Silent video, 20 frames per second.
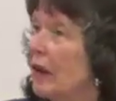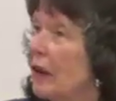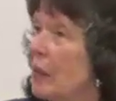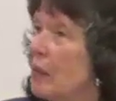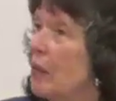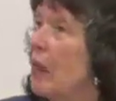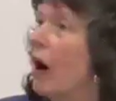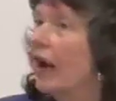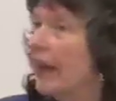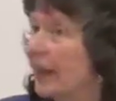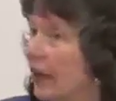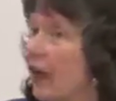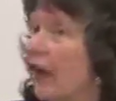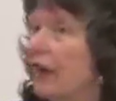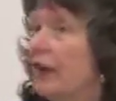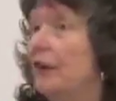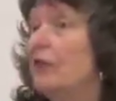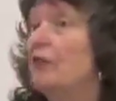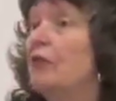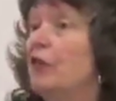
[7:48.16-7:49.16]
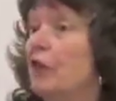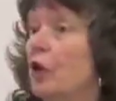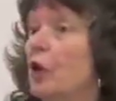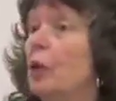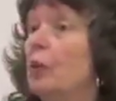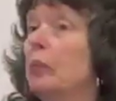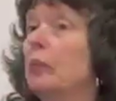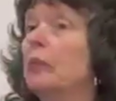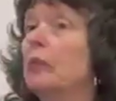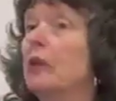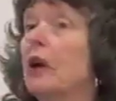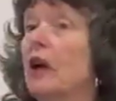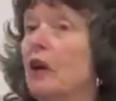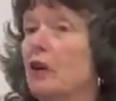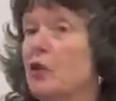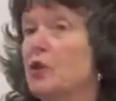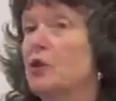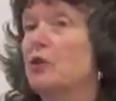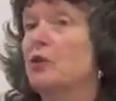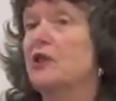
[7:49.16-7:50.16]
my kind of film
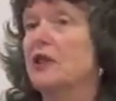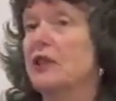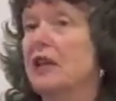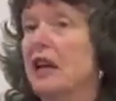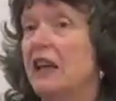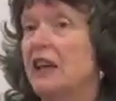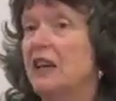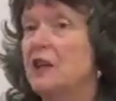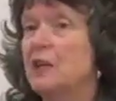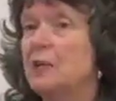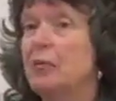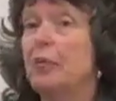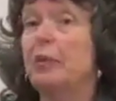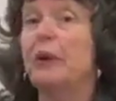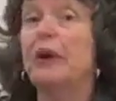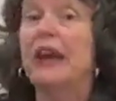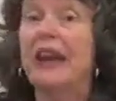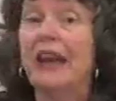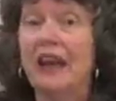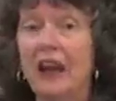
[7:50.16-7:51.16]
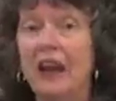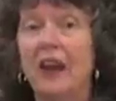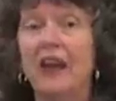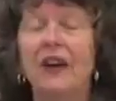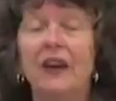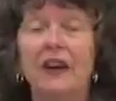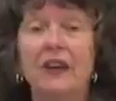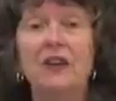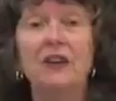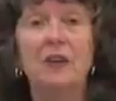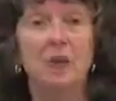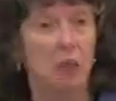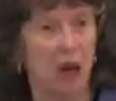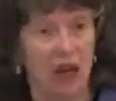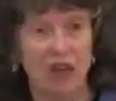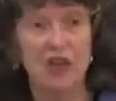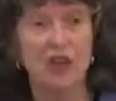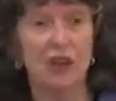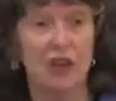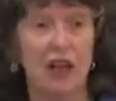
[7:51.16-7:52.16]
cultural studies bring to
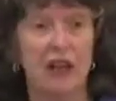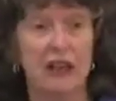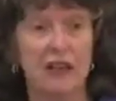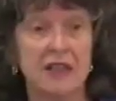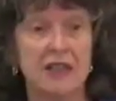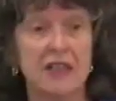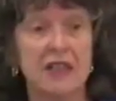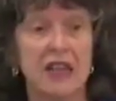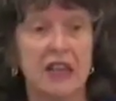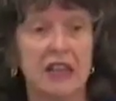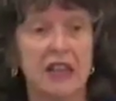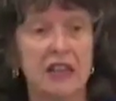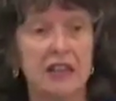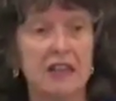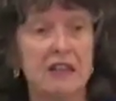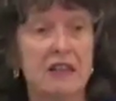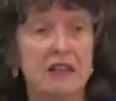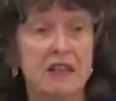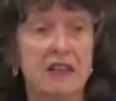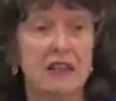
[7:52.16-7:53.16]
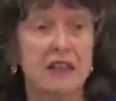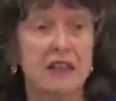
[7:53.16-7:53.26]
martial arts studies?